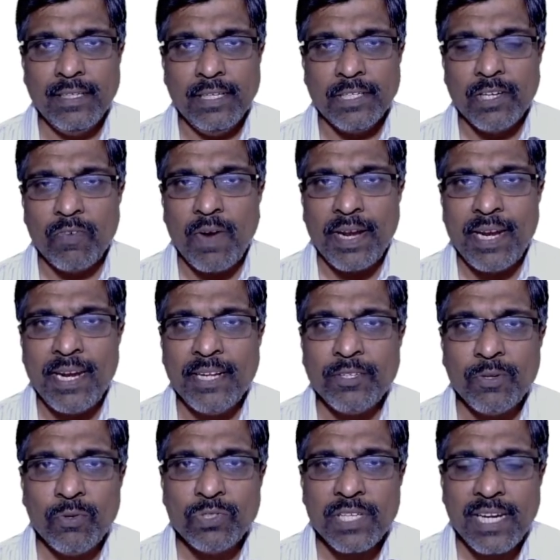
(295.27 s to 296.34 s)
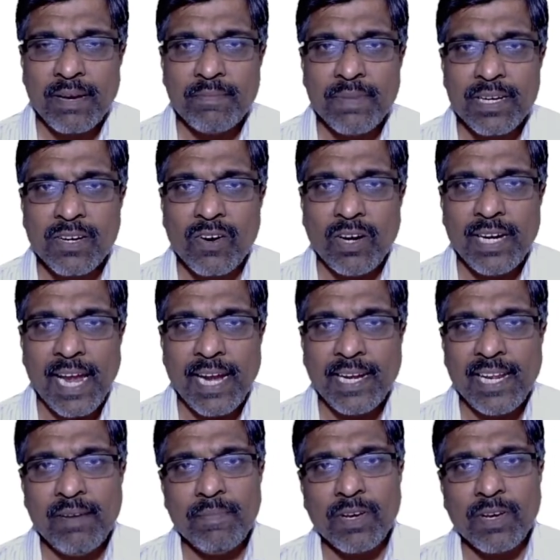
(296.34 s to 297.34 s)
Now, why did he choose a number called 18?